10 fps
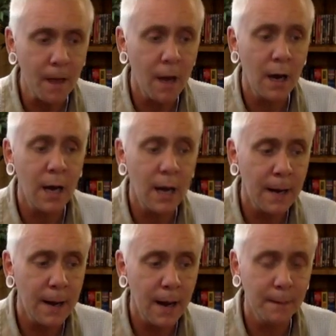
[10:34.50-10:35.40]

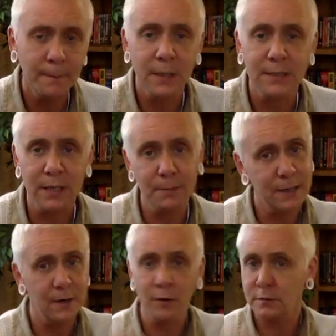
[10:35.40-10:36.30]
It's going to
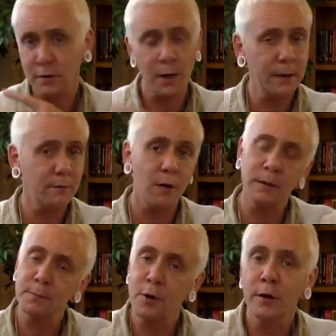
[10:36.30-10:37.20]
be an ongoing
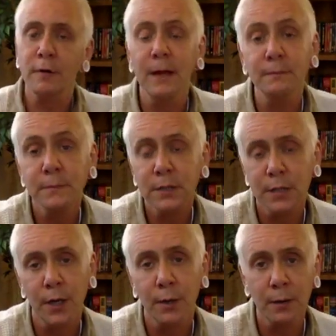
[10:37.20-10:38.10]
rolling program,
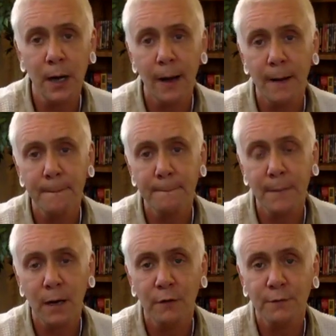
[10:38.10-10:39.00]
so
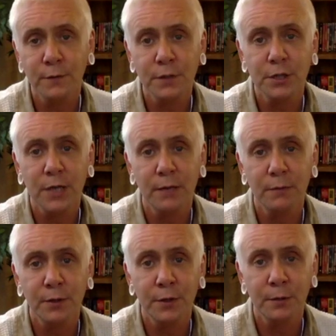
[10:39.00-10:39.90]
I look forward to sharing
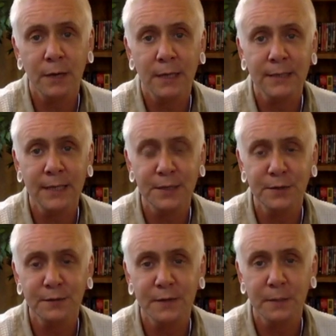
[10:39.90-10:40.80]
with you and getting
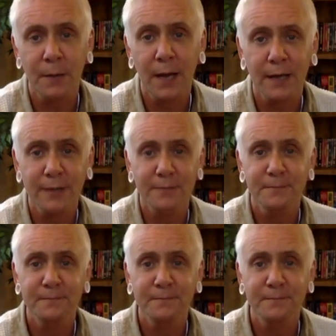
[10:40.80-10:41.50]
your feedback.